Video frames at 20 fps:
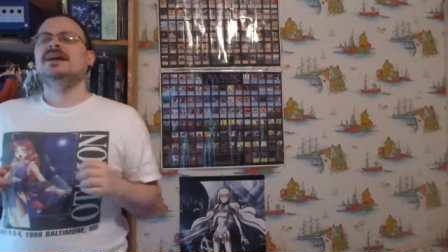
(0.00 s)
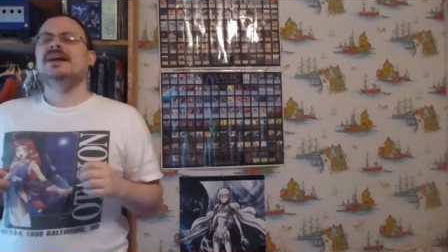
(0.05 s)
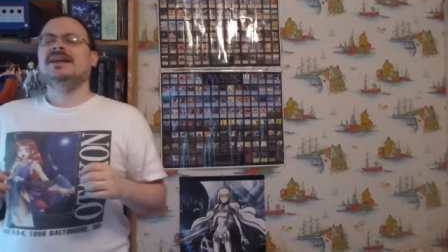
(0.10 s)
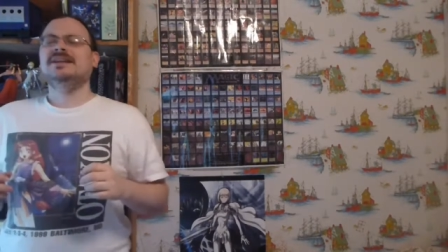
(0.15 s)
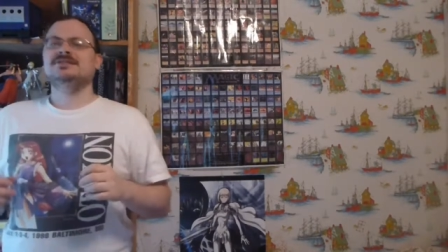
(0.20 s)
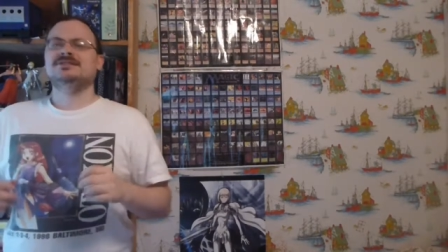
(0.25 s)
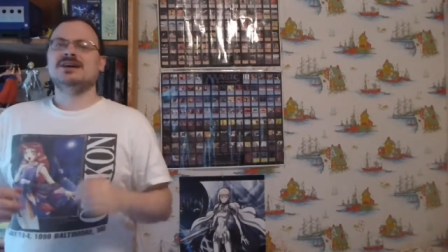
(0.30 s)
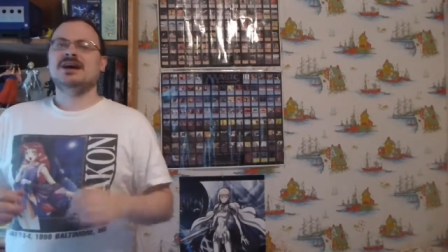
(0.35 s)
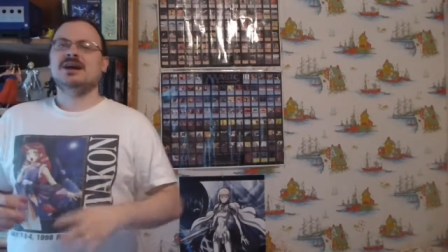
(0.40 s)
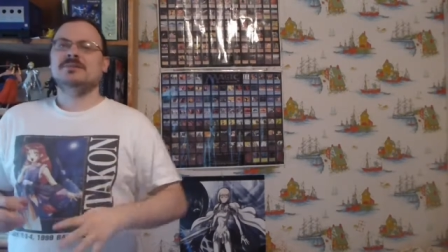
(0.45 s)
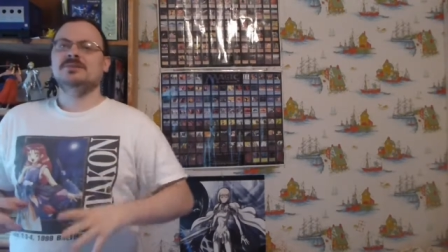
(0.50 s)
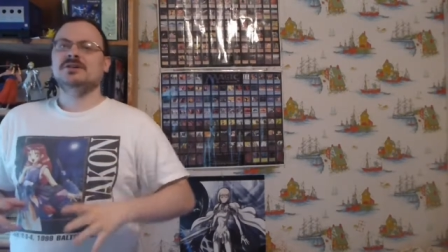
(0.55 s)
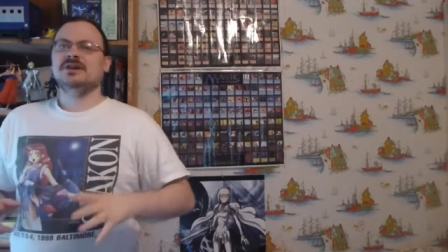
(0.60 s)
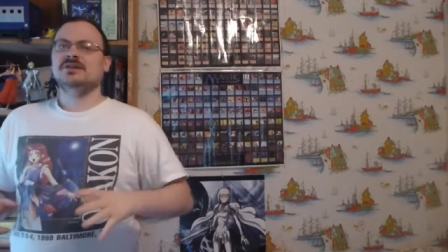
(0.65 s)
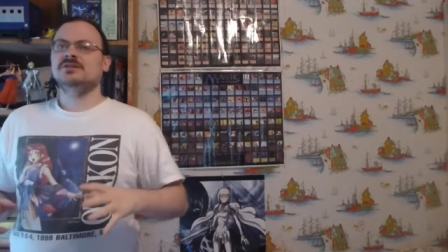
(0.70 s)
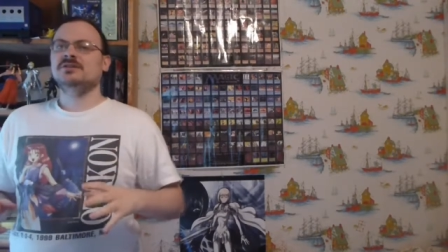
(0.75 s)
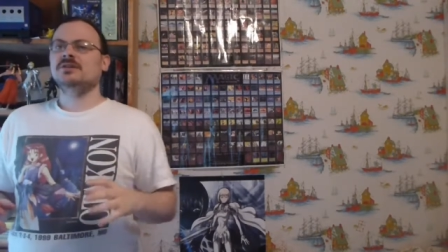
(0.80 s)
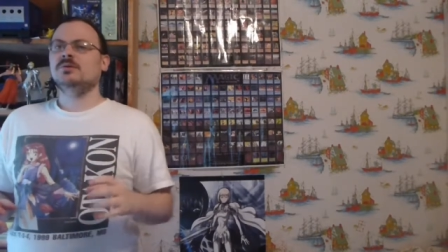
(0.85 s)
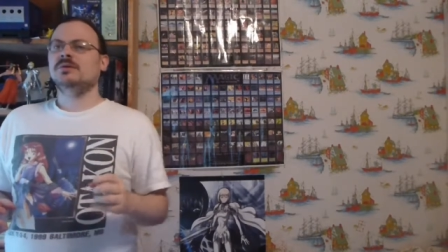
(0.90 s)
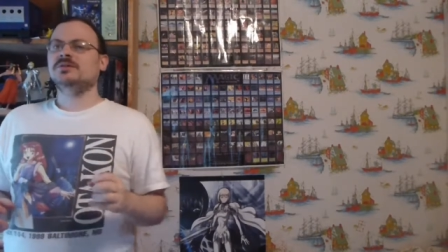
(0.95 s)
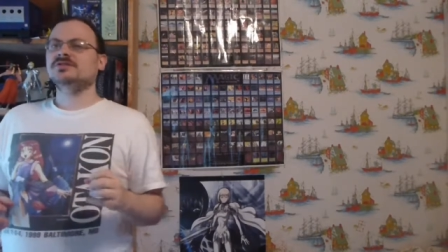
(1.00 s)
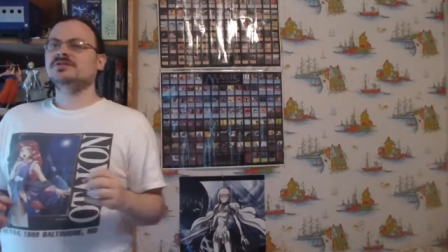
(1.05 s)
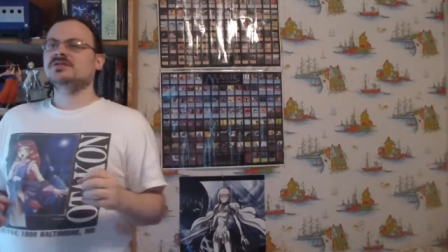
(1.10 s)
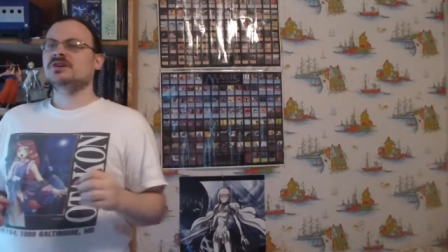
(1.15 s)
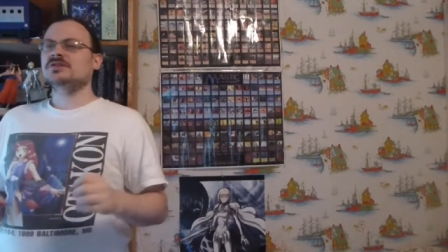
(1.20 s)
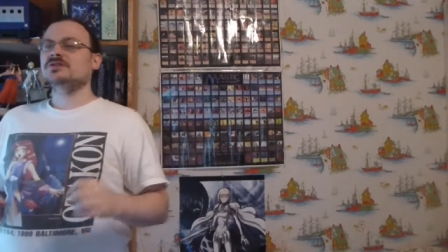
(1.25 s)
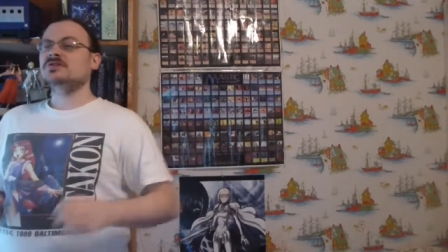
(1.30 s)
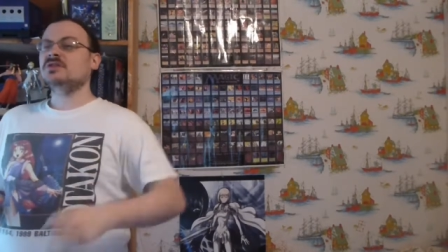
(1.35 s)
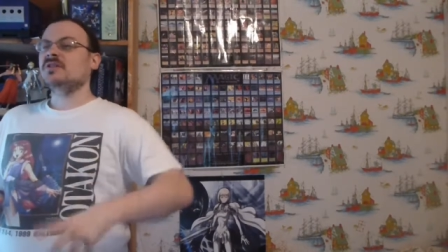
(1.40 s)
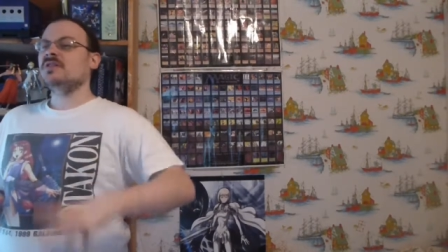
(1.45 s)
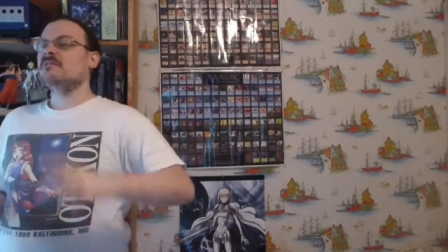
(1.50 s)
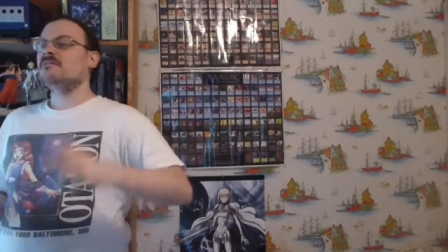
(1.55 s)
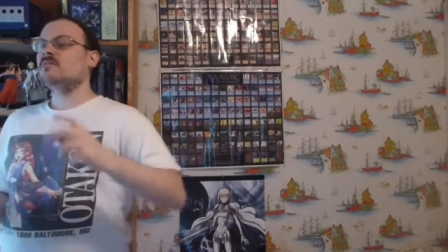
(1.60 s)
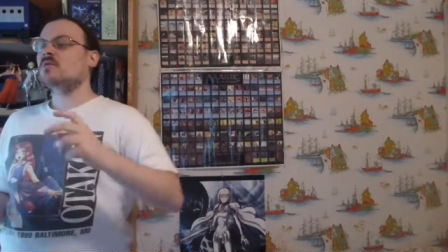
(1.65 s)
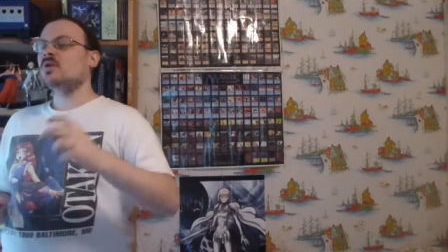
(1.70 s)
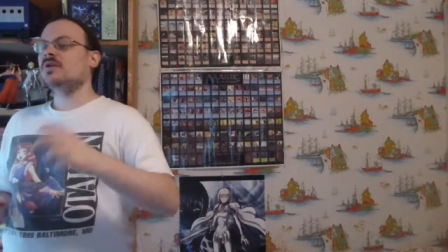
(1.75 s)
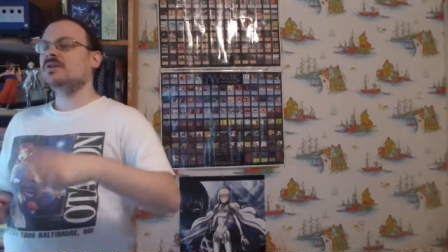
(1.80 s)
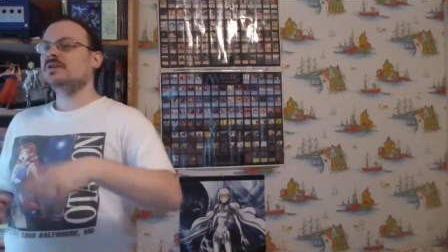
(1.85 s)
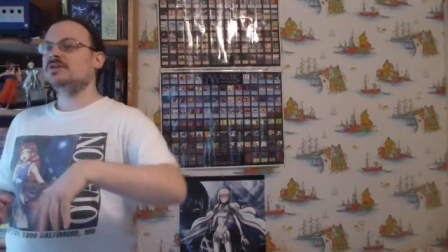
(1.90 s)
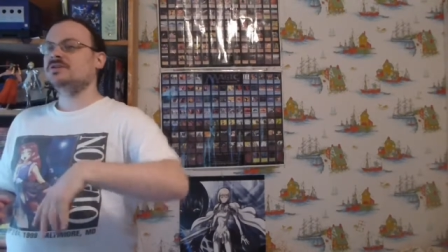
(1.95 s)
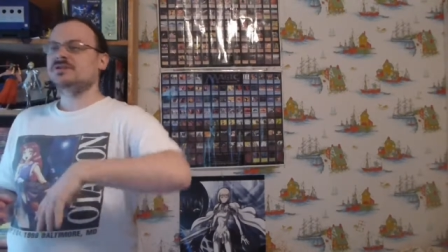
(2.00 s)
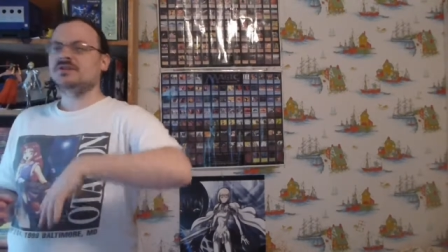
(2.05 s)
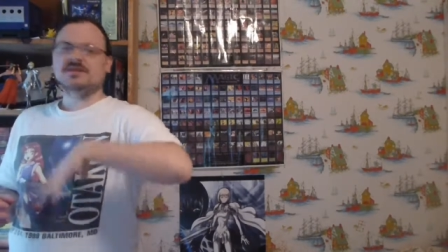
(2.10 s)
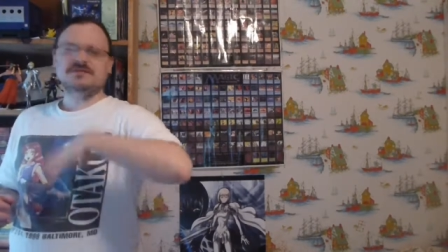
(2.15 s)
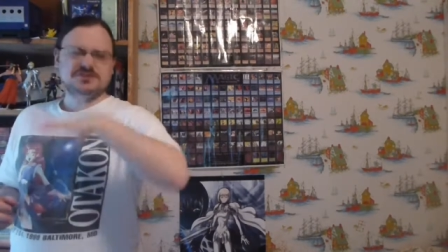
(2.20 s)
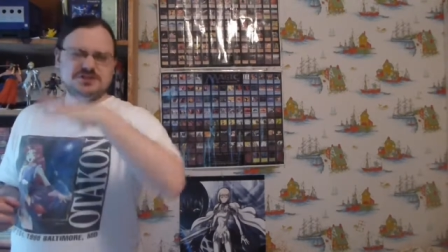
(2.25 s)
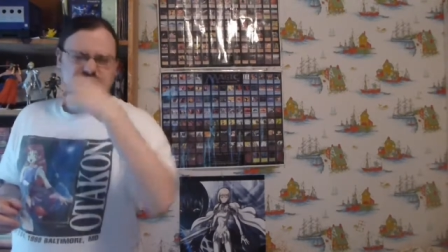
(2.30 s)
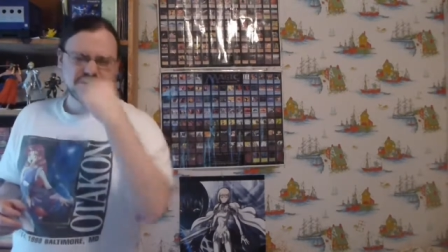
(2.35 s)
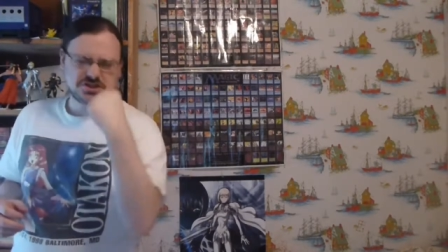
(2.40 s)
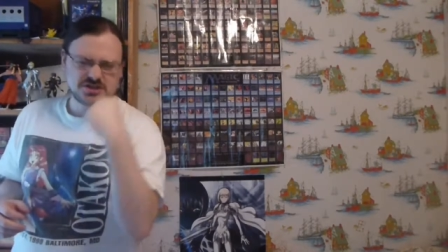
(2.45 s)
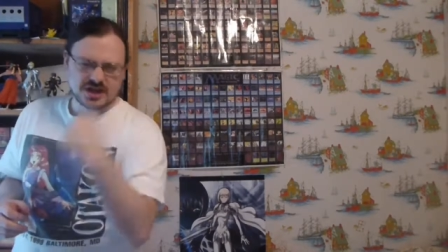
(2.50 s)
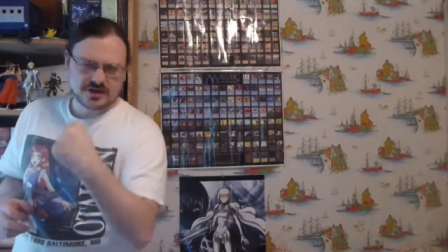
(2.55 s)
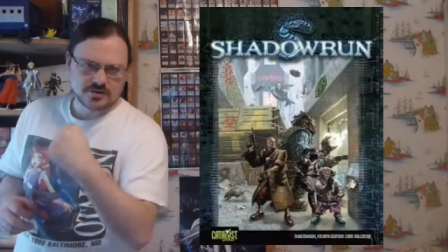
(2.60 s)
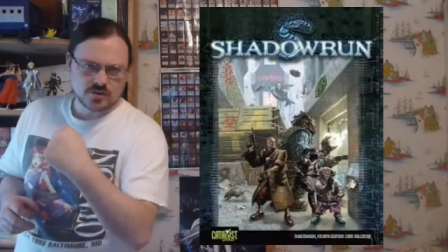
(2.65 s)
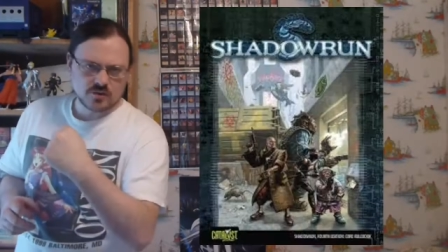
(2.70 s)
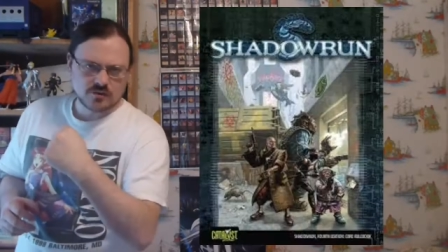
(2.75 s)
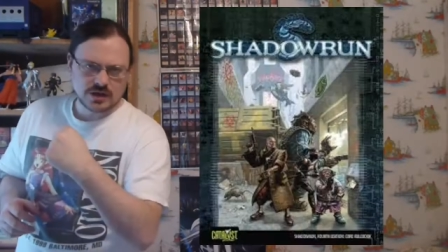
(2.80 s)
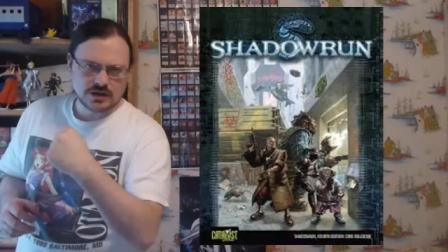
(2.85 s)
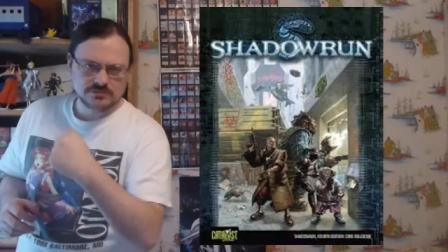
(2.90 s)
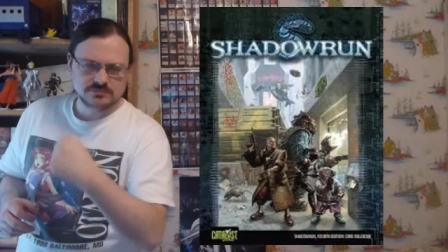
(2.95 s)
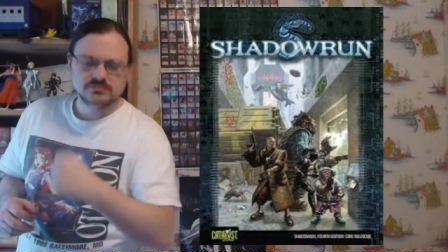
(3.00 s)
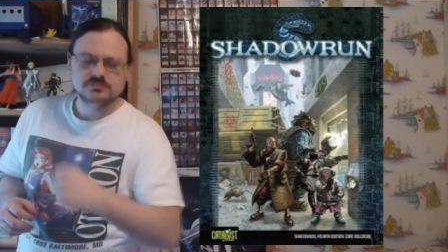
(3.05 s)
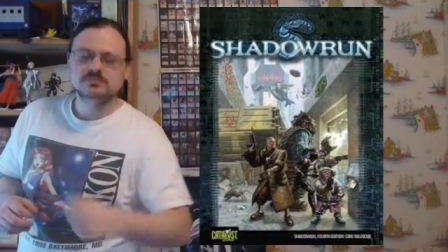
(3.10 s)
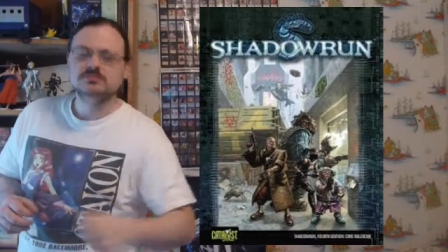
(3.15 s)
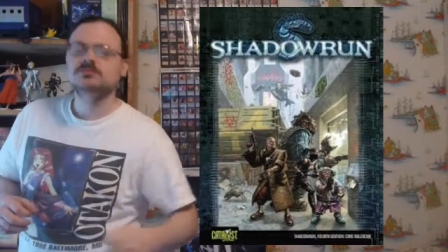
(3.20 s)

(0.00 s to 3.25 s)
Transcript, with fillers: It is time to continue our discussion on the fourth edition of Shadowrun.